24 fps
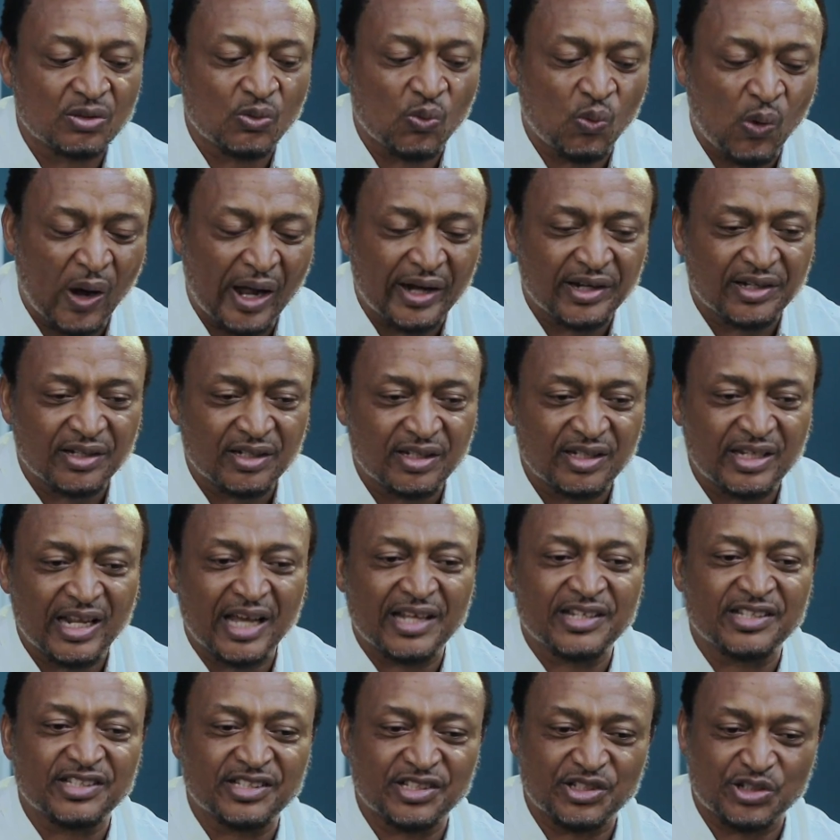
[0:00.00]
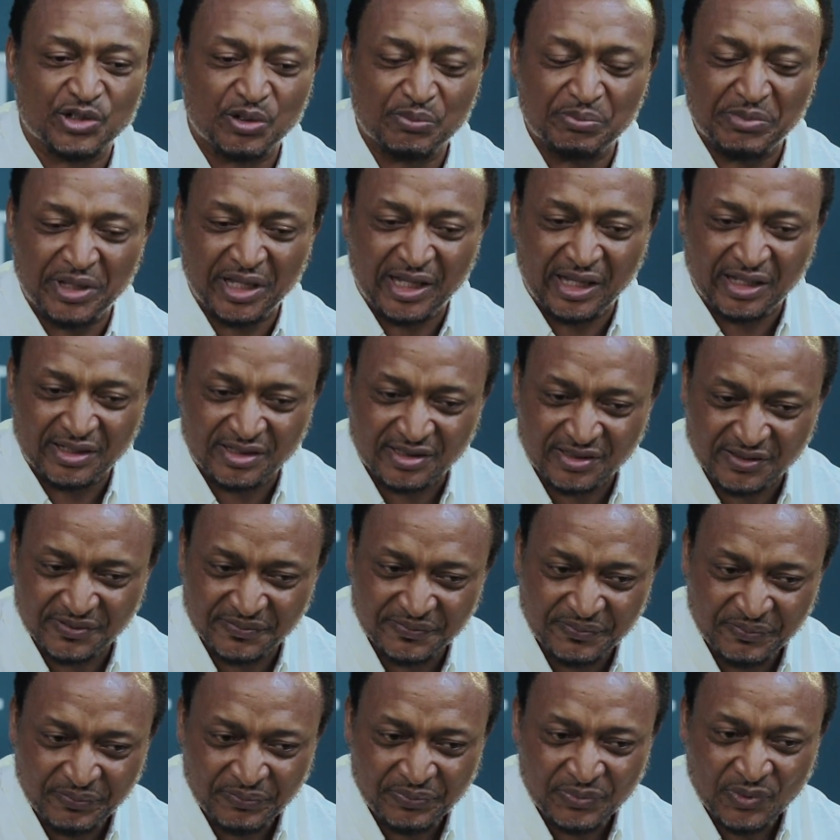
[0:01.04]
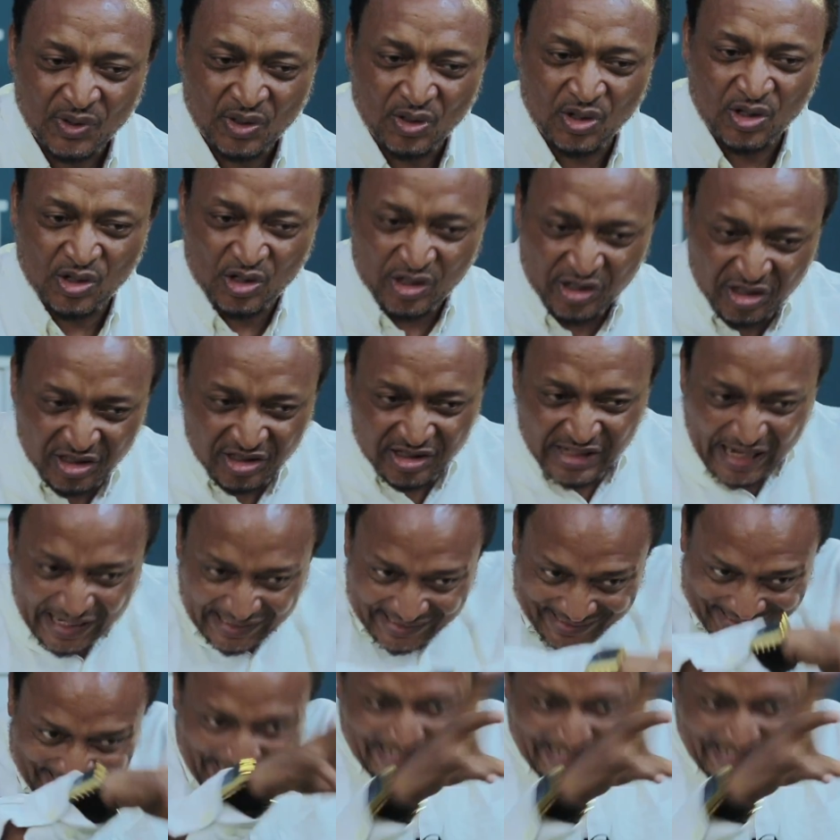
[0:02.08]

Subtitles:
one, they are decision makers in that